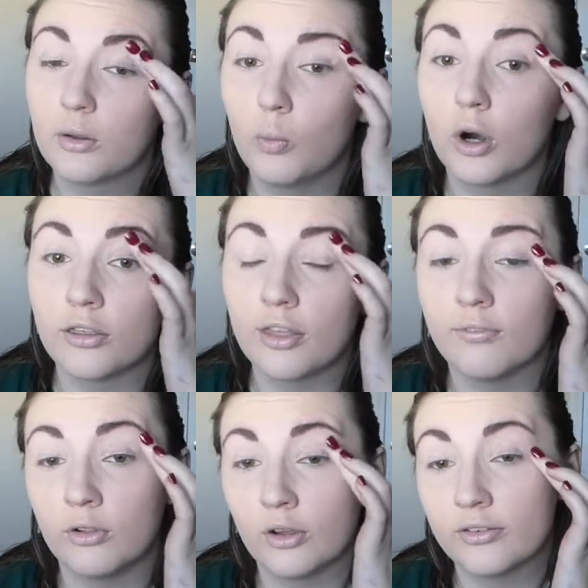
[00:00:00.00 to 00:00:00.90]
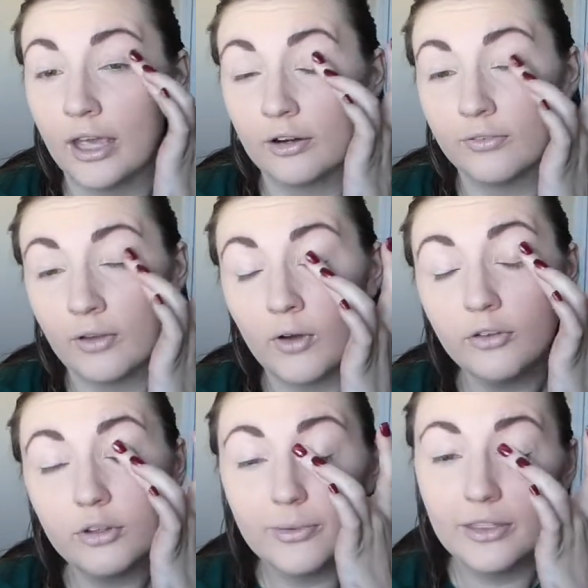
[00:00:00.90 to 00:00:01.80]
worth of looks out of. I've
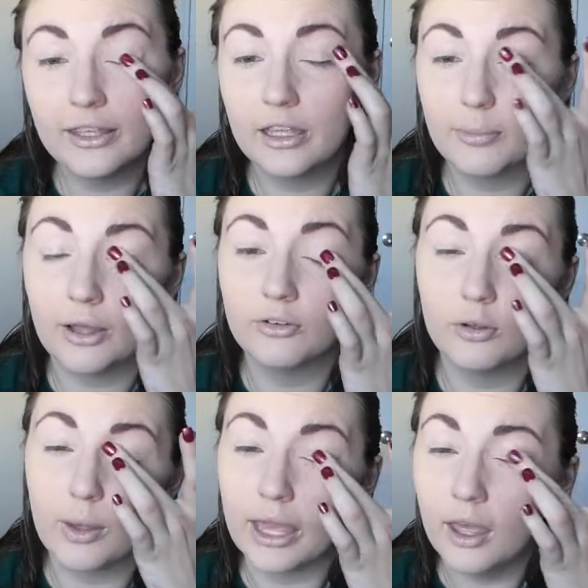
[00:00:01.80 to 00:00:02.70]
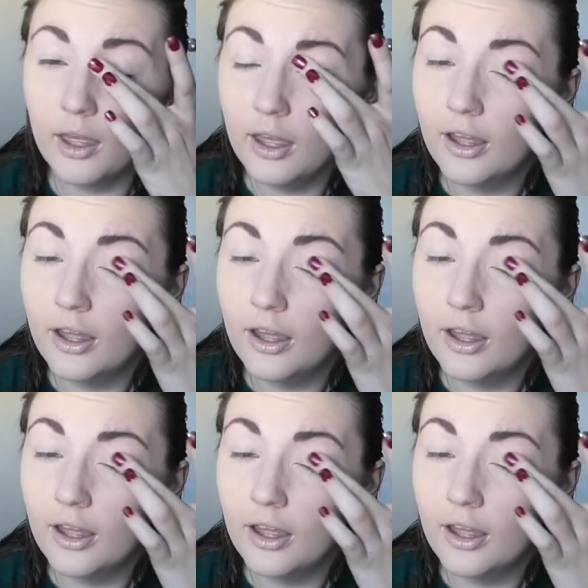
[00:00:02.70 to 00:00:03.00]
also been thinking about doing